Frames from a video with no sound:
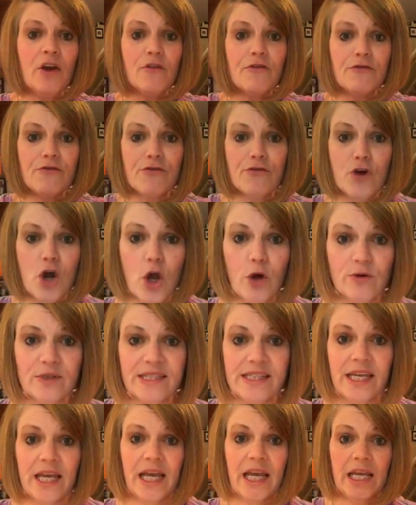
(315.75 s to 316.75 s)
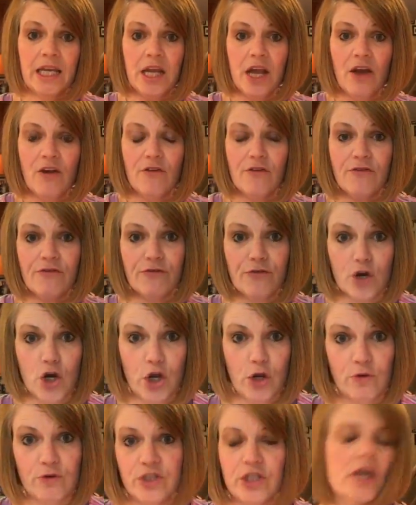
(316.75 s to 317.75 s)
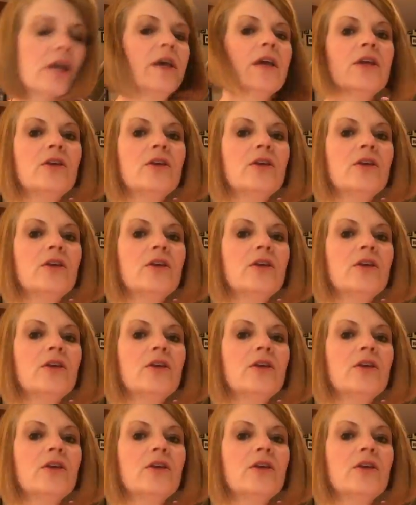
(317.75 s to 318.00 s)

frozen fruit.